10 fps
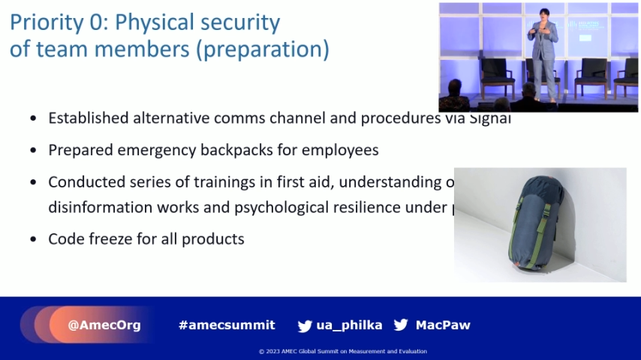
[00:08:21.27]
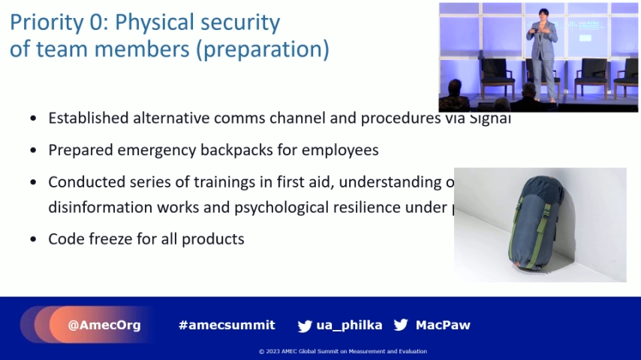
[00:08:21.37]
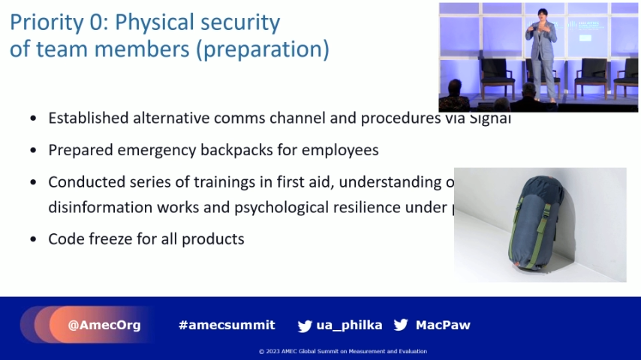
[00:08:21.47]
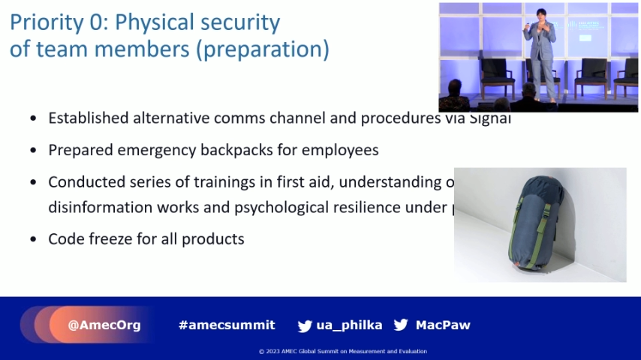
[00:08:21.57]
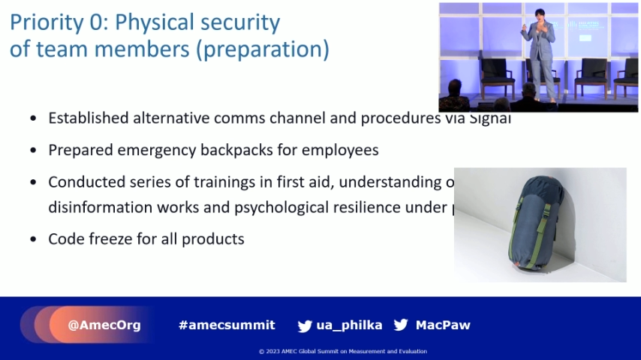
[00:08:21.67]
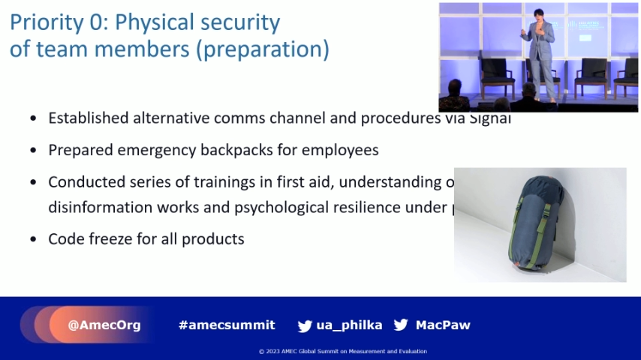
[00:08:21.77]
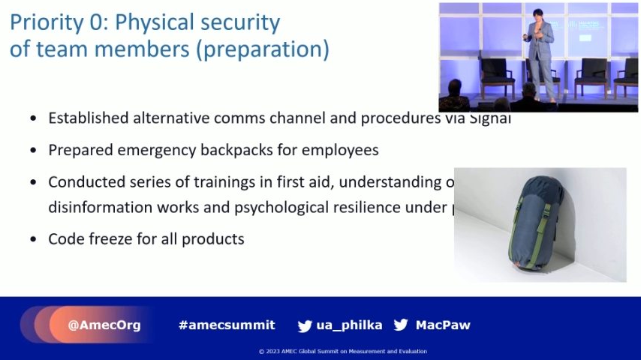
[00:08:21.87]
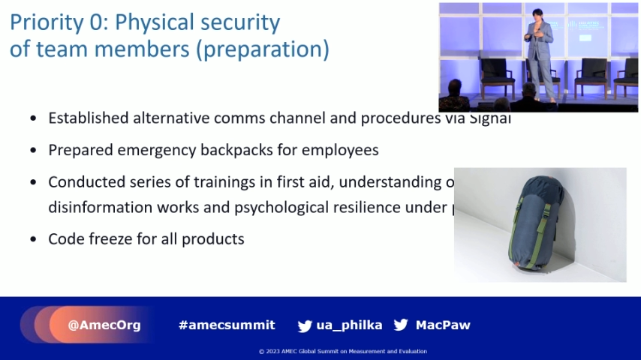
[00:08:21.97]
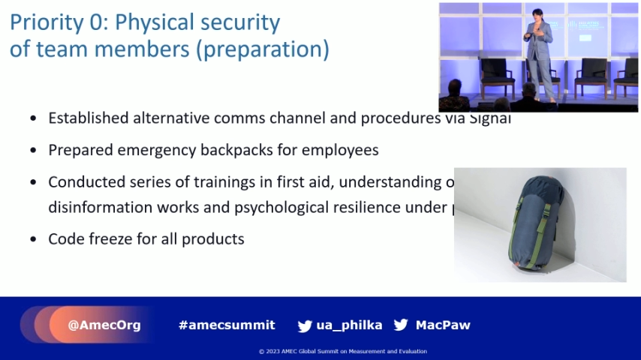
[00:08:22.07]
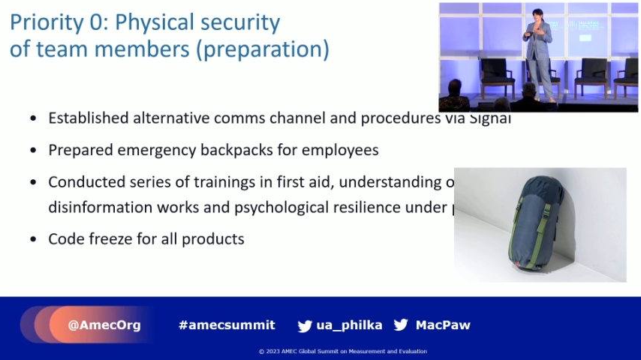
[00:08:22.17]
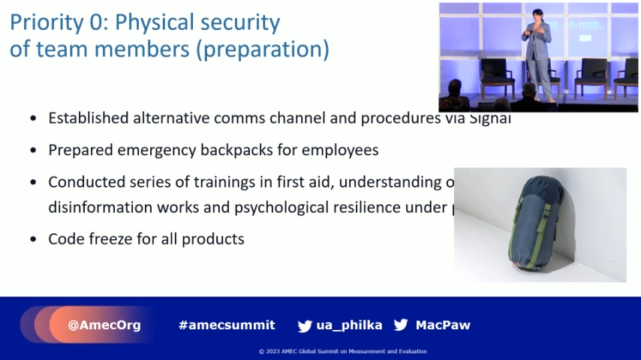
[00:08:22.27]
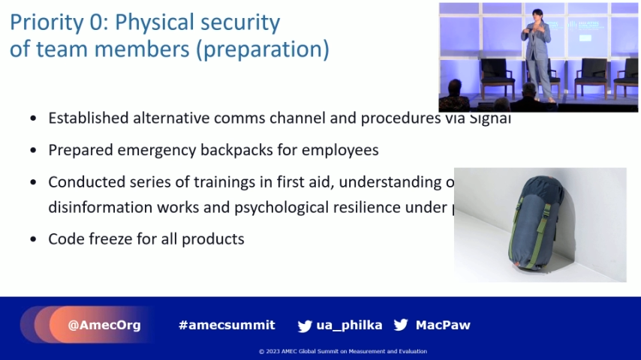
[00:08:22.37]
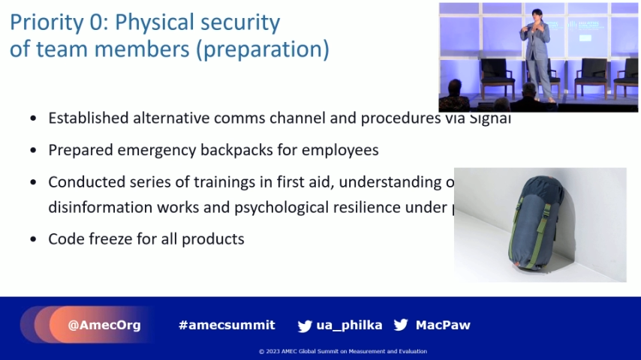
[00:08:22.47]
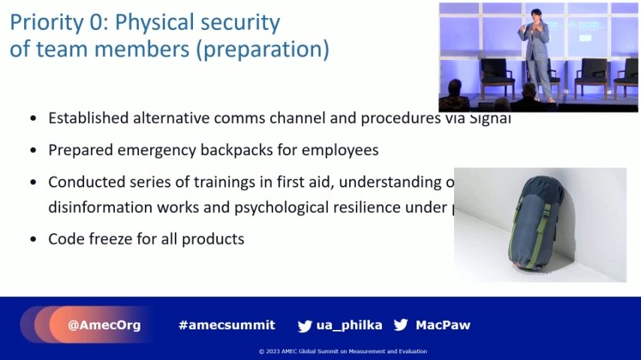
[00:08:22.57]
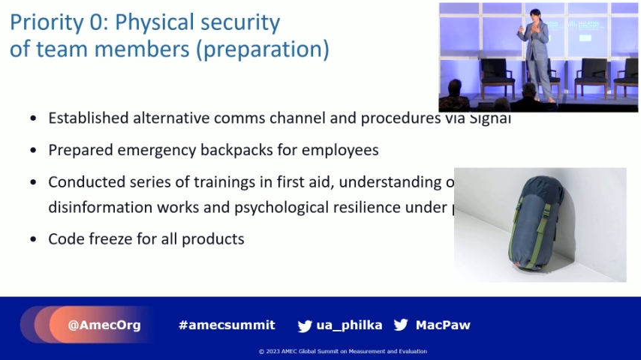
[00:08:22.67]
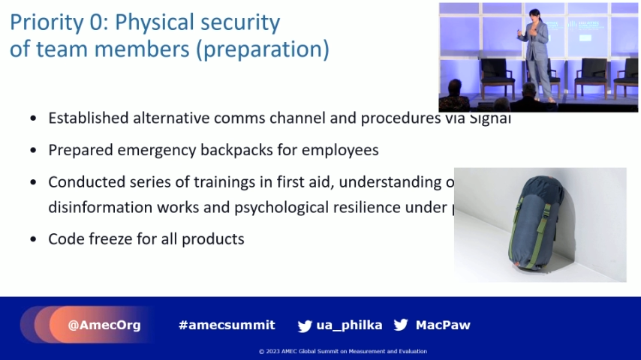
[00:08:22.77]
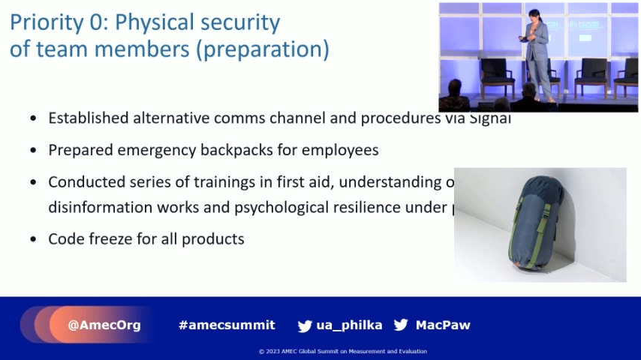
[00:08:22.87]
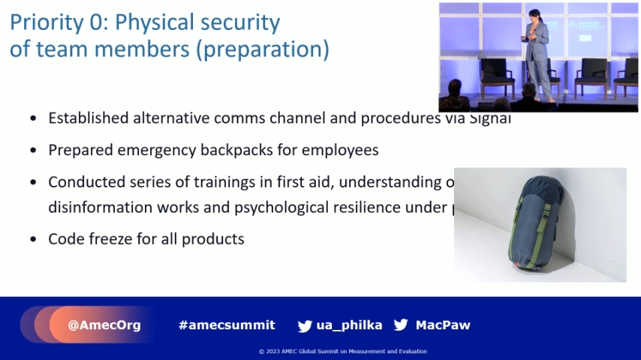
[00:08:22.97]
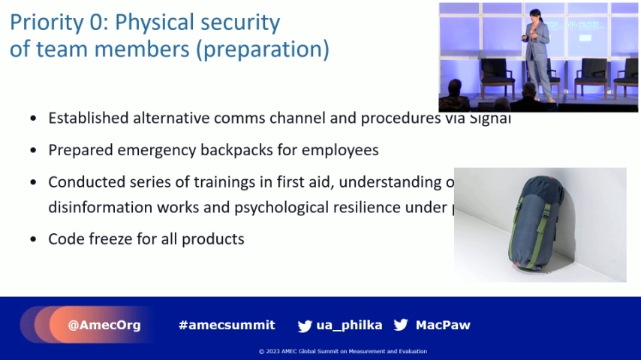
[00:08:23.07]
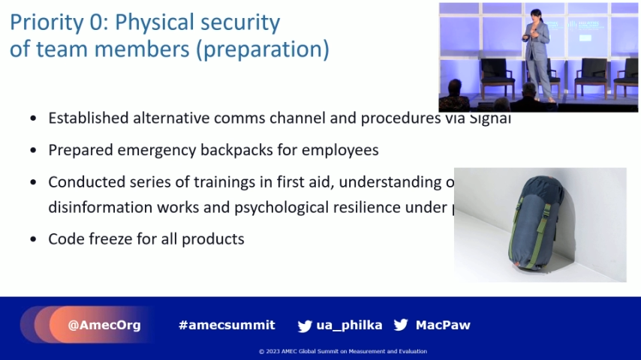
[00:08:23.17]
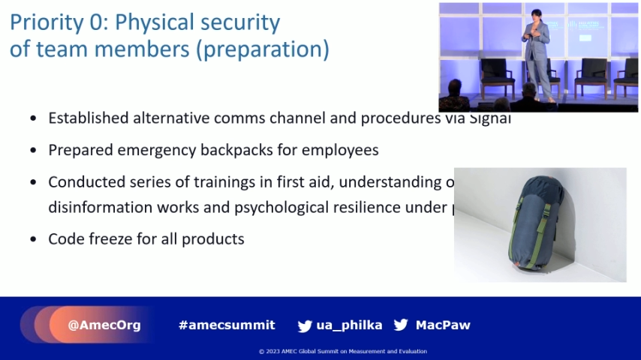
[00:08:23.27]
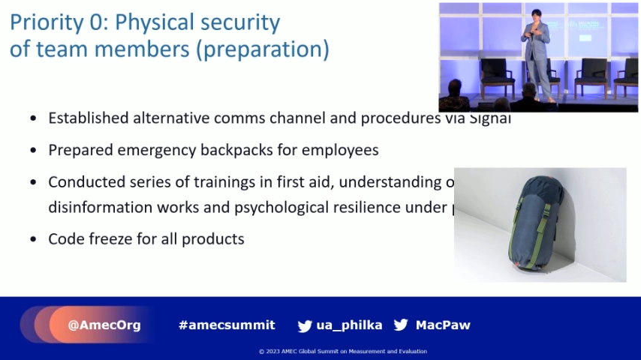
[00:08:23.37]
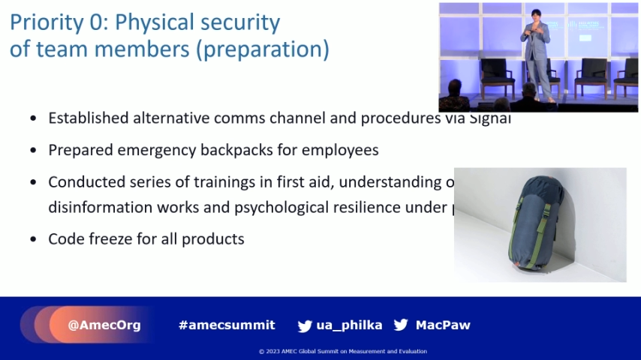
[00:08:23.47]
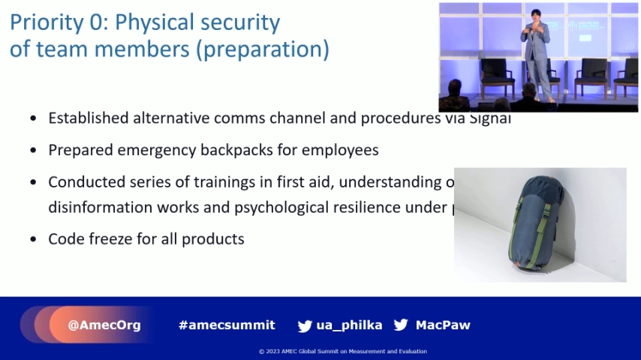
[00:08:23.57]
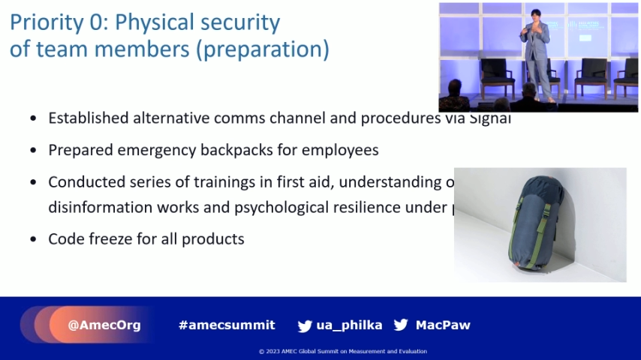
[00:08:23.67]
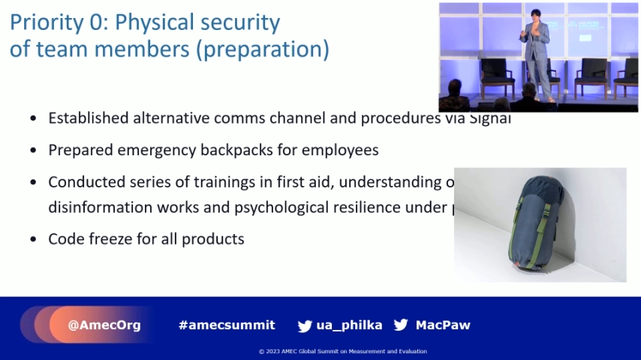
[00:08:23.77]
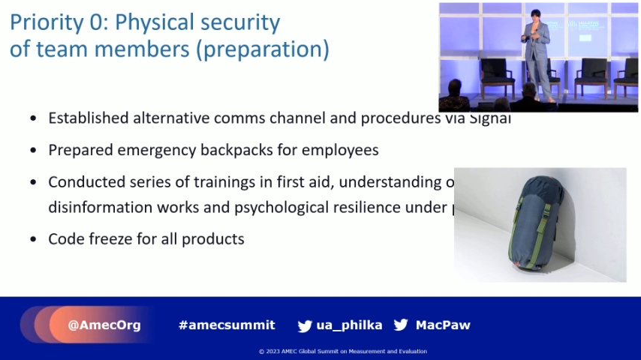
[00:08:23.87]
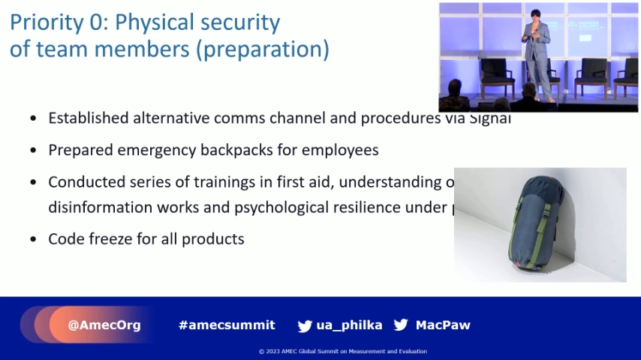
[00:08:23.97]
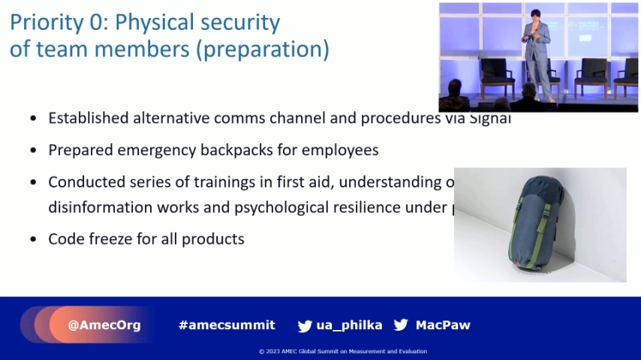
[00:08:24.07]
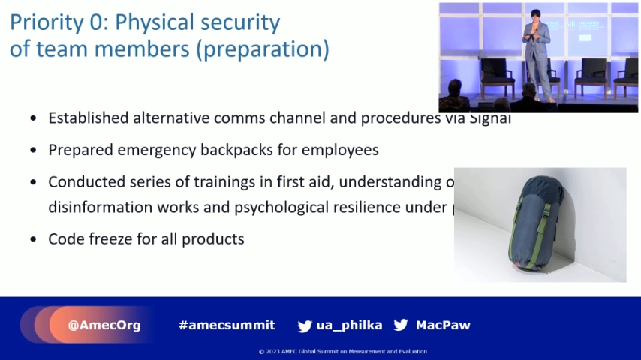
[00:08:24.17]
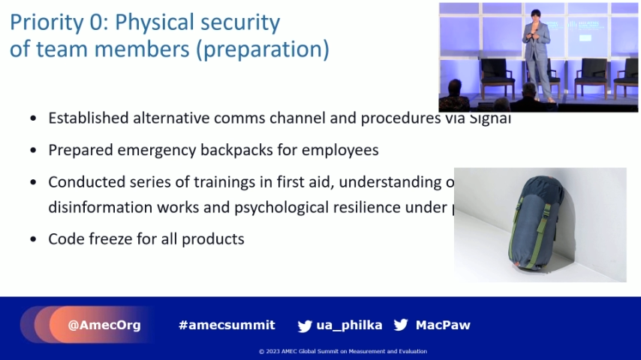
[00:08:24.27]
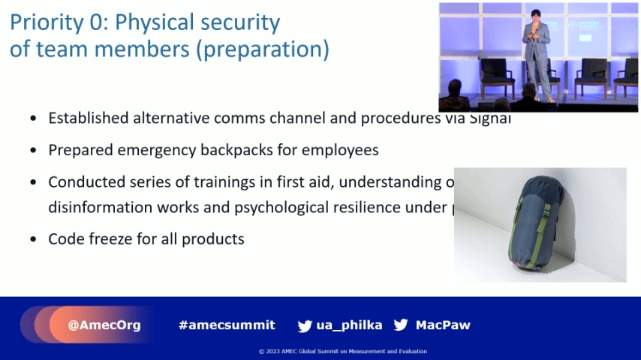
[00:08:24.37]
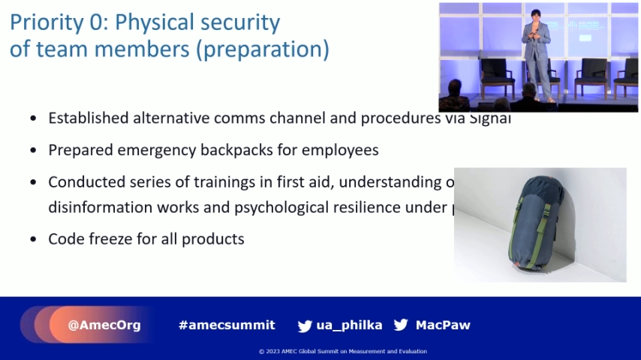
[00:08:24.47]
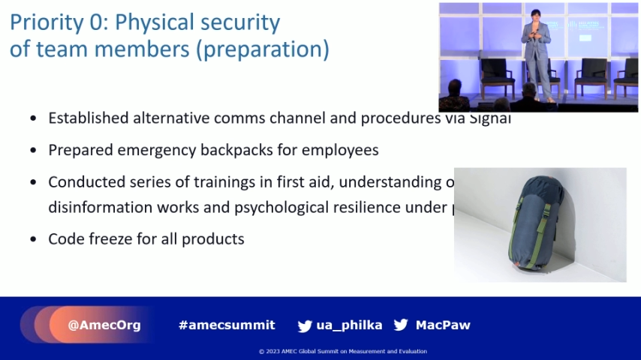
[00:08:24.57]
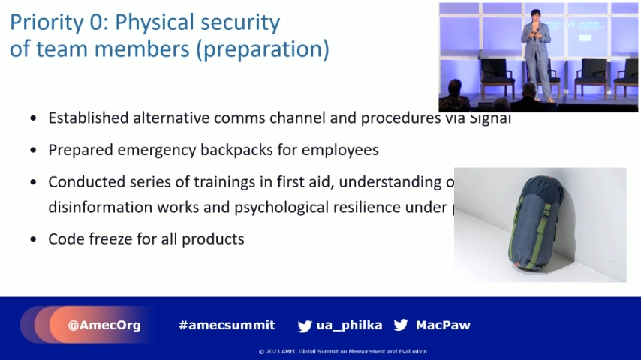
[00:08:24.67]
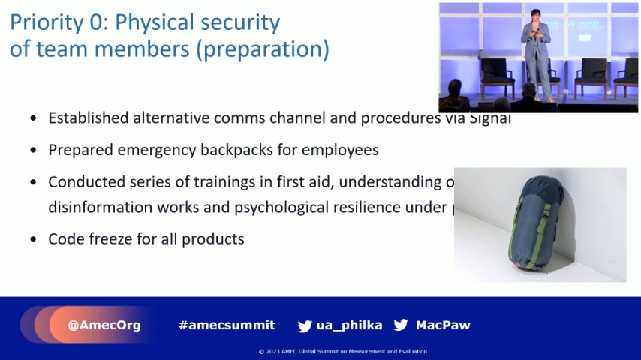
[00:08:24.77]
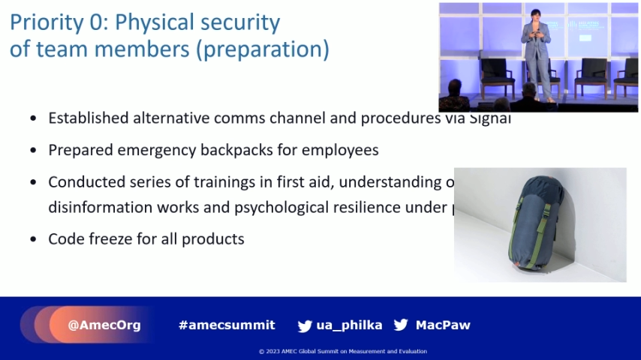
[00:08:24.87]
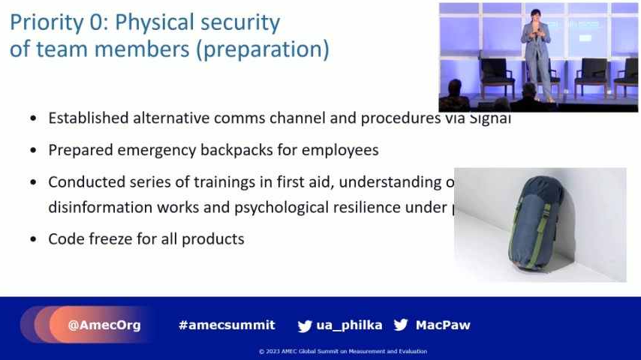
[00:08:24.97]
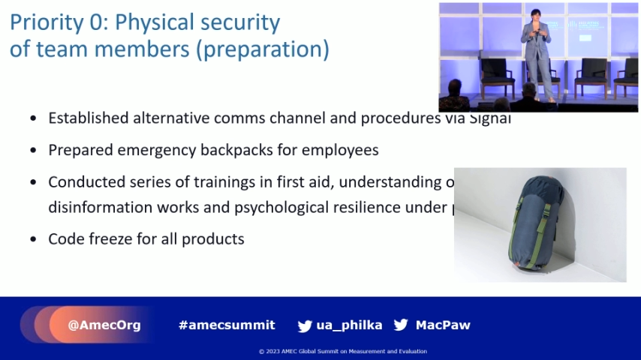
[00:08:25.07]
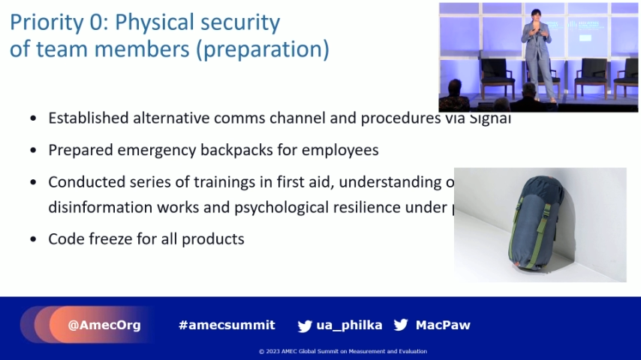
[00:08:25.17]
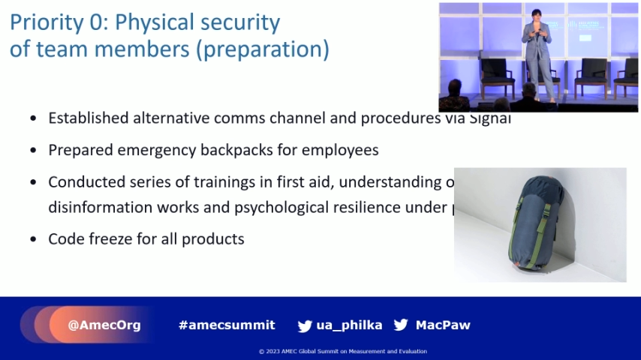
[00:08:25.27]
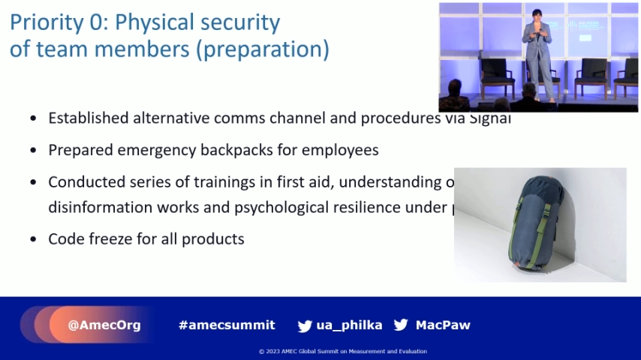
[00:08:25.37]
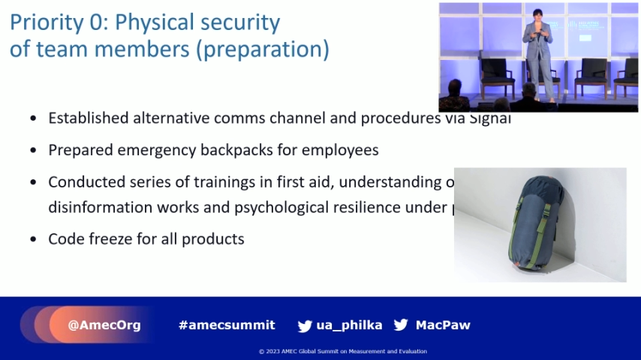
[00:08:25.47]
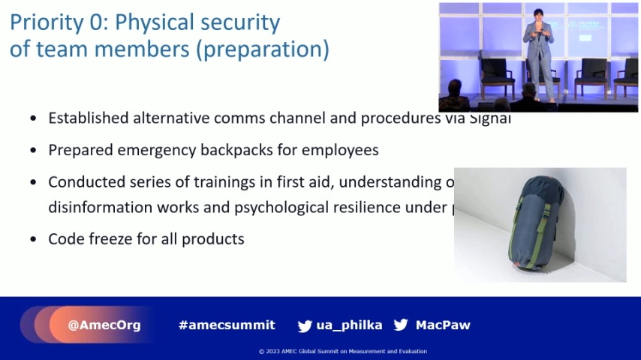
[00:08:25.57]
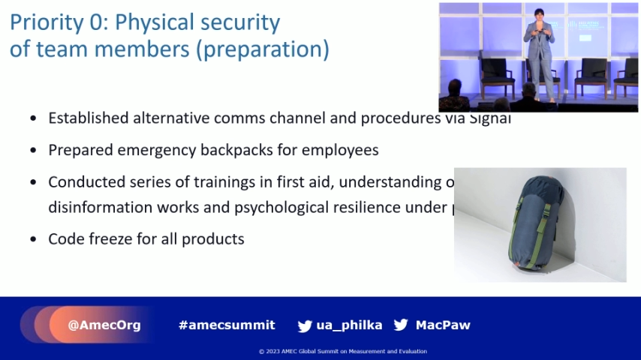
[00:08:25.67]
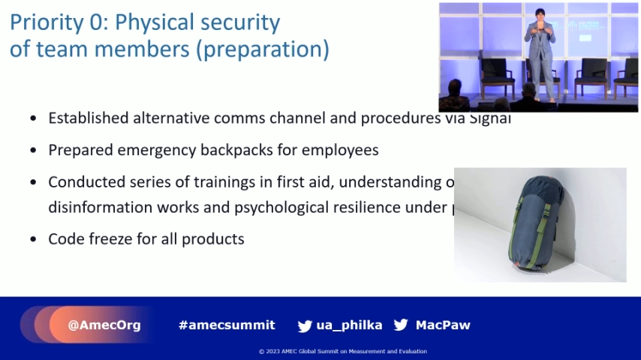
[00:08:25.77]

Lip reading: [unreadable: no face in view]